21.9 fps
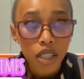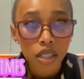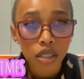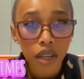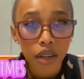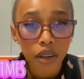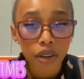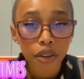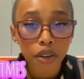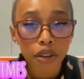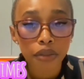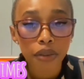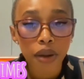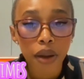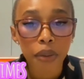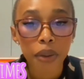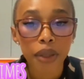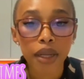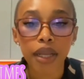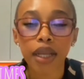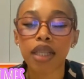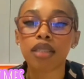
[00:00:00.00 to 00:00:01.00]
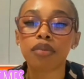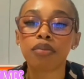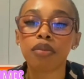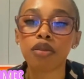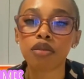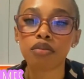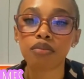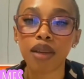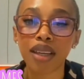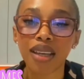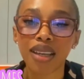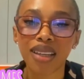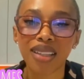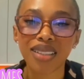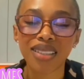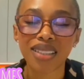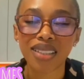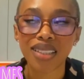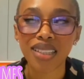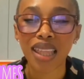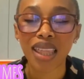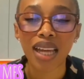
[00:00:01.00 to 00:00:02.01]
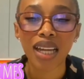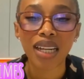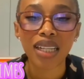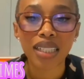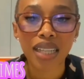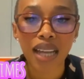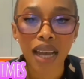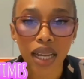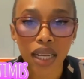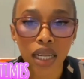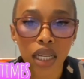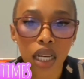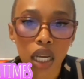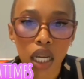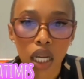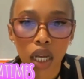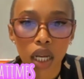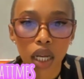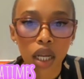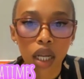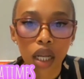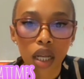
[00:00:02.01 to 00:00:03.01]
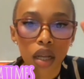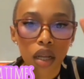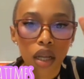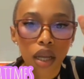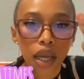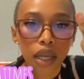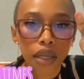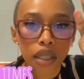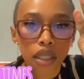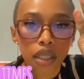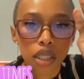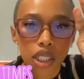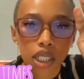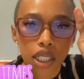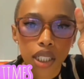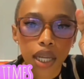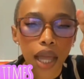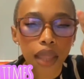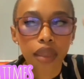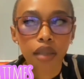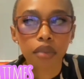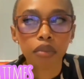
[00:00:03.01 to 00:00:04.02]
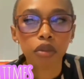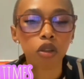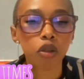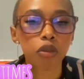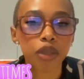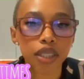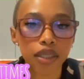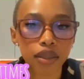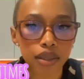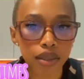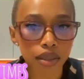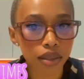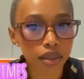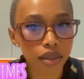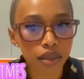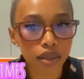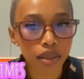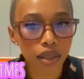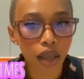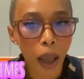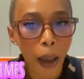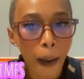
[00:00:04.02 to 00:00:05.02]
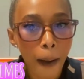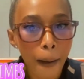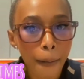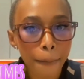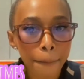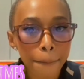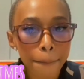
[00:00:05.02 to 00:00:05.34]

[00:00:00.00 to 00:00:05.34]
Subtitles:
So I don't know if I want to expose my kids to that kind of energy at the moment.